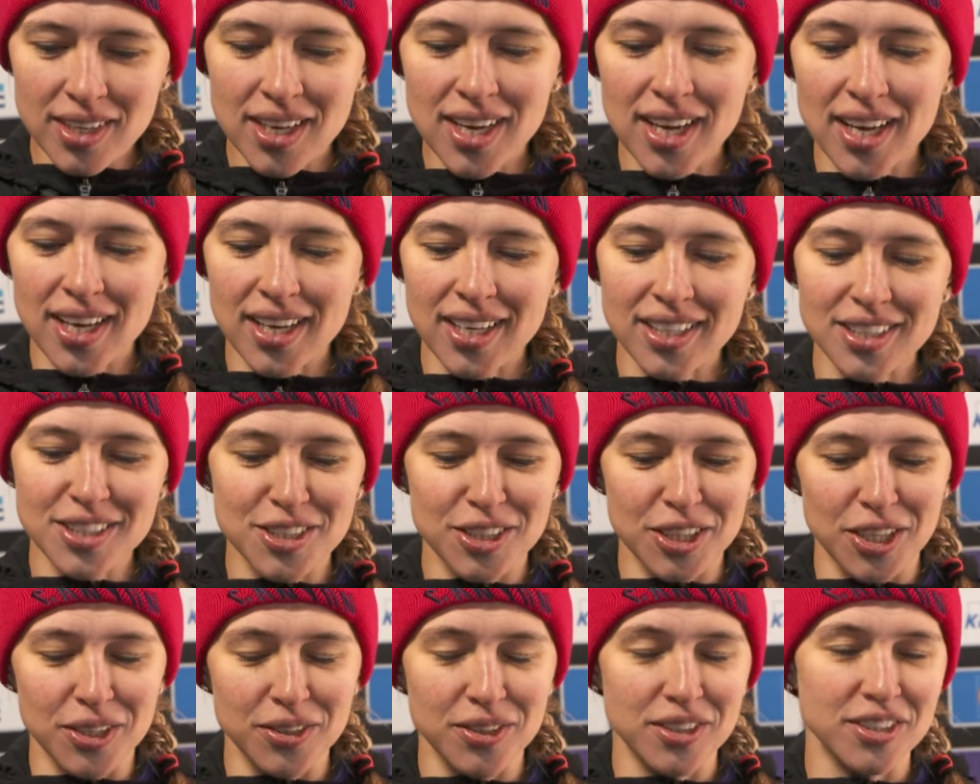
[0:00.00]
And, you
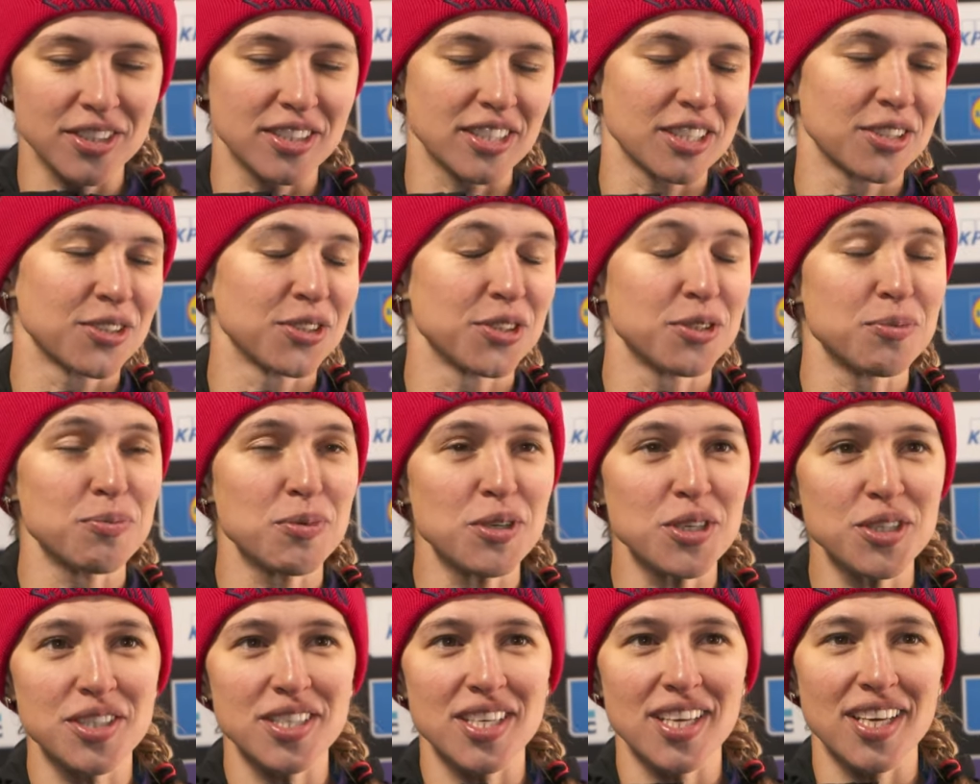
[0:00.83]
know, there's a good
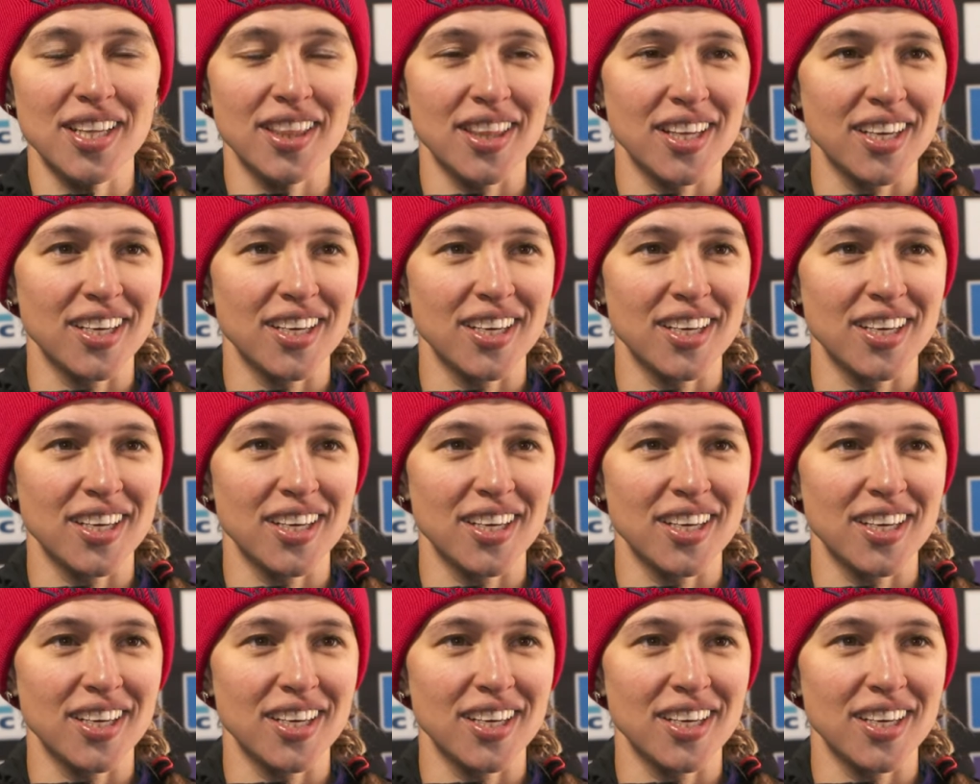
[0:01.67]
music.